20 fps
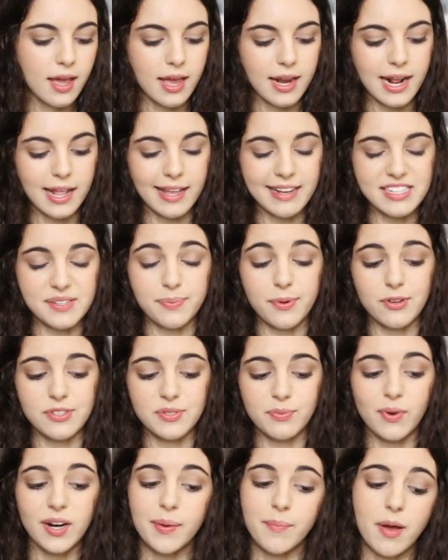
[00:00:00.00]
And I like to
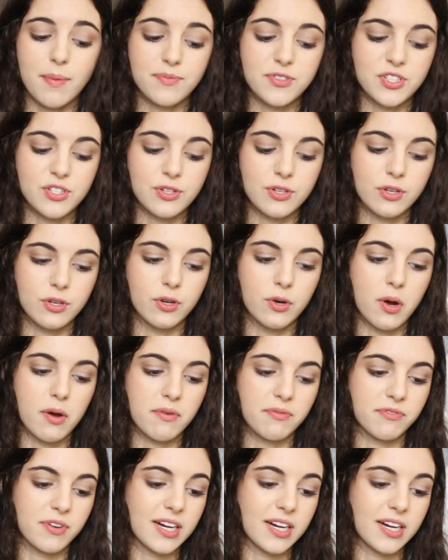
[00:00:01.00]
post what I'm up to,